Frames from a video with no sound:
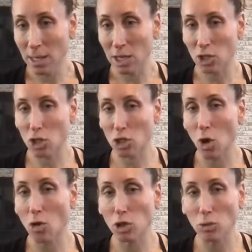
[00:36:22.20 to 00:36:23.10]
is
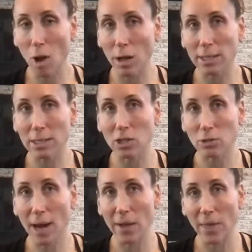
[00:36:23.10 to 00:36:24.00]
so strong into the
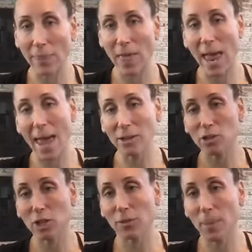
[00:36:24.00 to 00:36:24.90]
ground that that
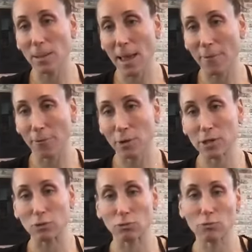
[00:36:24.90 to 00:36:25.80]
energy from the left foot
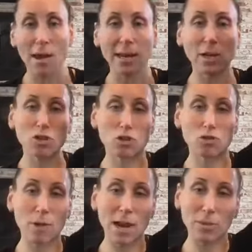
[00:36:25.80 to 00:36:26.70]
is running
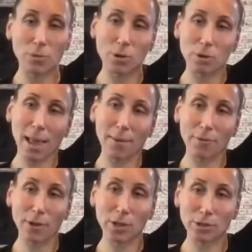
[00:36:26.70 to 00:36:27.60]
straight through your
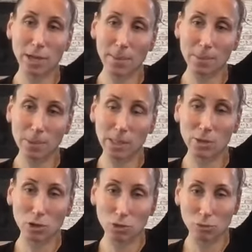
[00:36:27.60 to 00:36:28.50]
left fingertips,
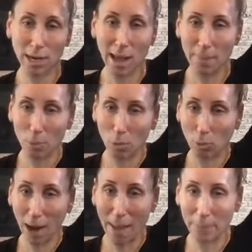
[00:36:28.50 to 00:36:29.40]
either straight up or
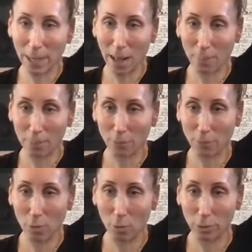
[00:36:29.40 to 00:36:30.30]
wrapping up and
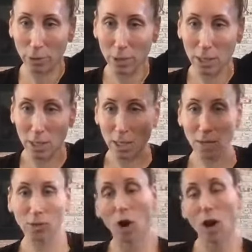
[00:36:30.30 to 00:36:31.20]
forward.
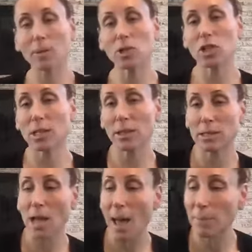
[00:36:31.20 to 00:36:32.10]
If your arm is just on the
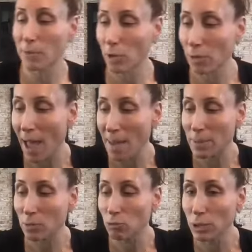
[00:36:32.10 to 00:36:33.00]
top of your thigh,
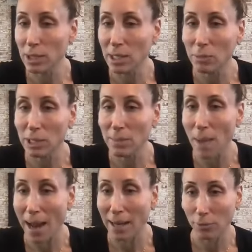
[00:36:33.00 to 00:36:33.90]
be really, really
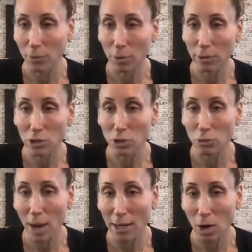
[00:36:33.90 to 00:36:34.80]
mindful that your
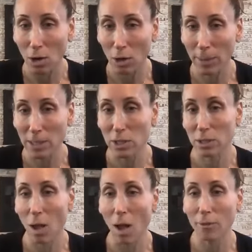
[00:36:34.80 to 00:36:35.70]
right arm is
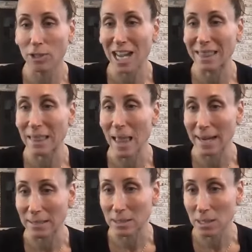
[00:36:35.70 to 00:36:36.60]
soft and
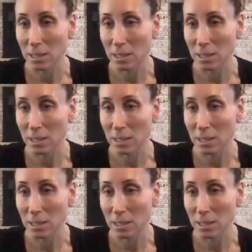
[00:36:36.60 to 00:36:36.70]
light.